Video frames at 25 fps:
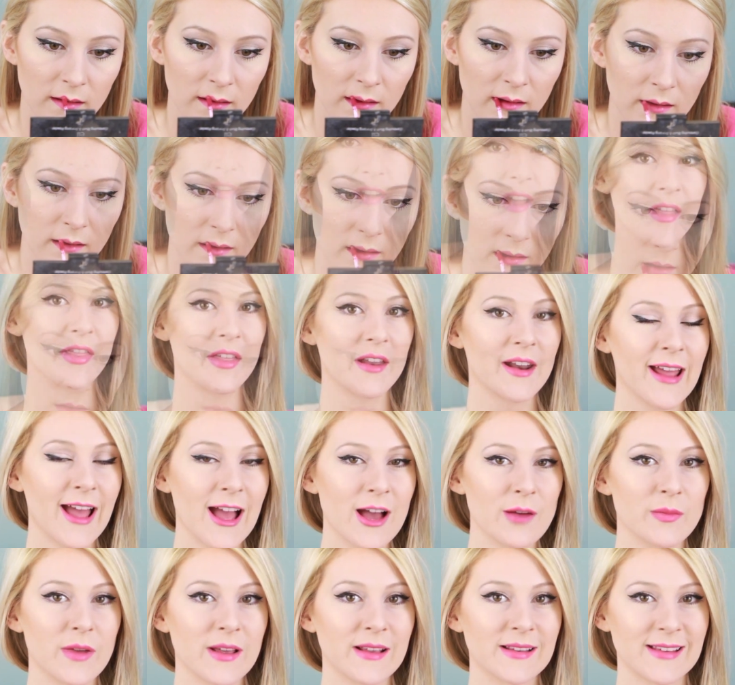So now that I
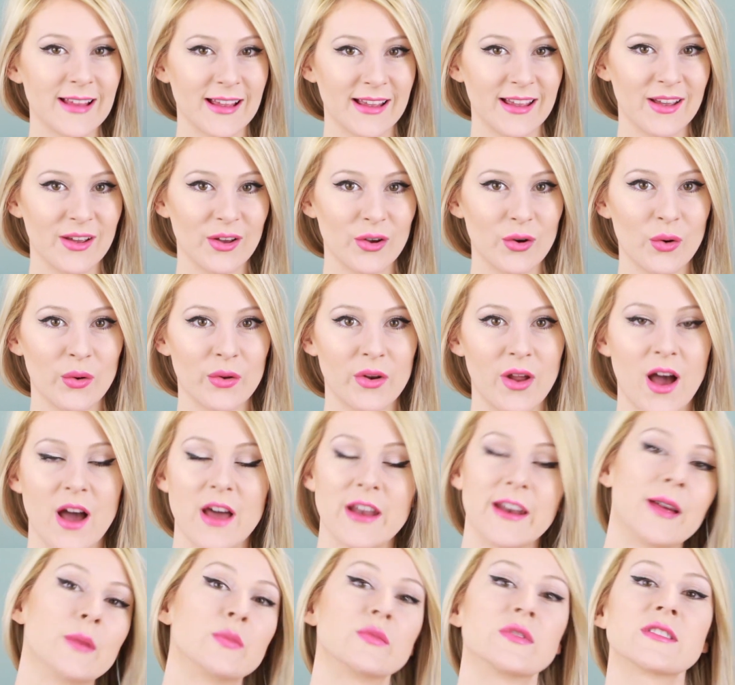have my second coat
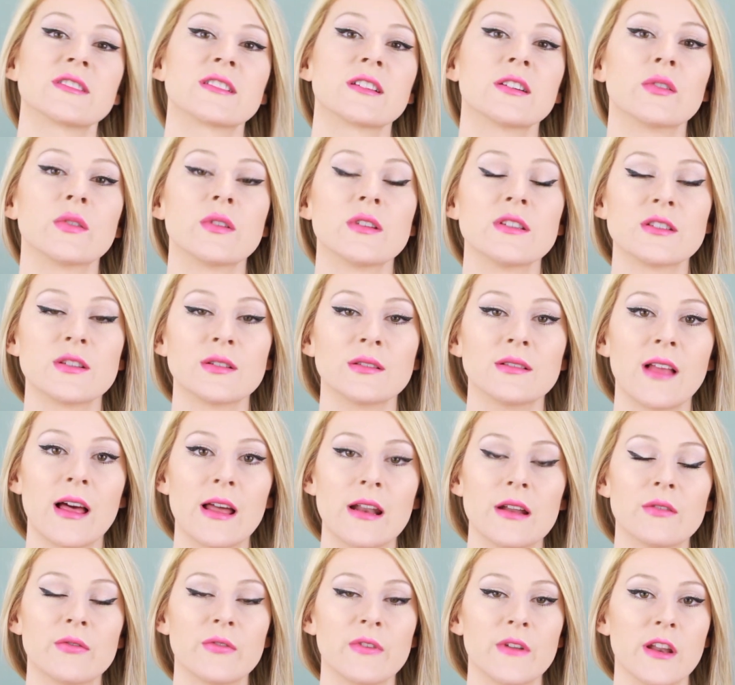on, I'm just going to
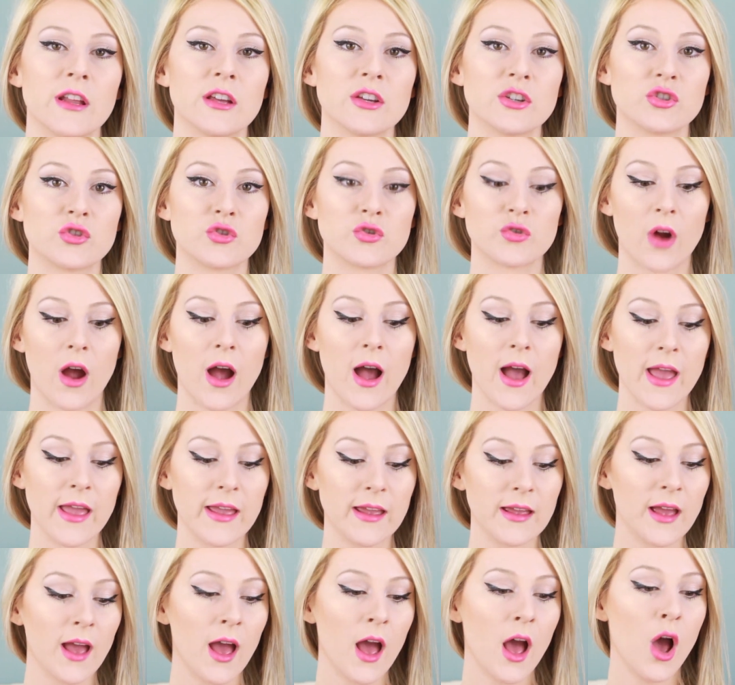let it finish
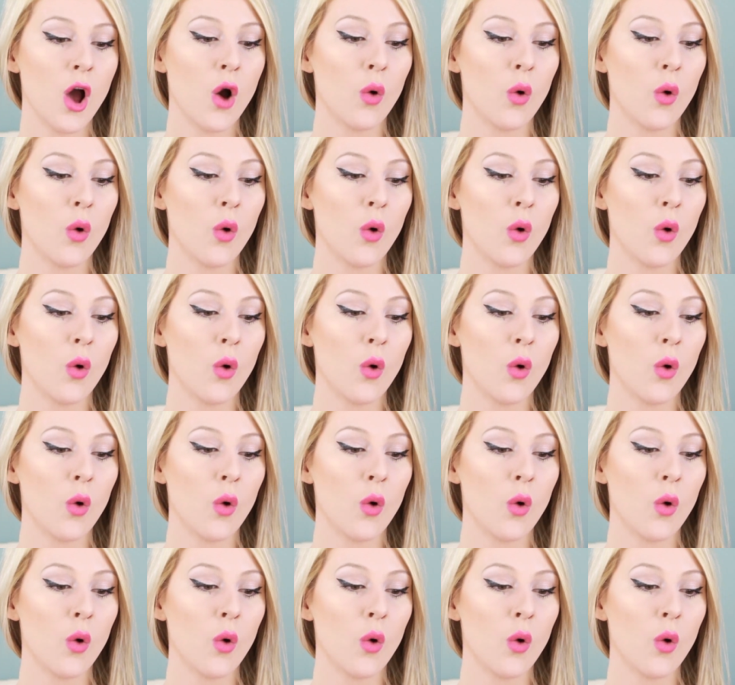drying.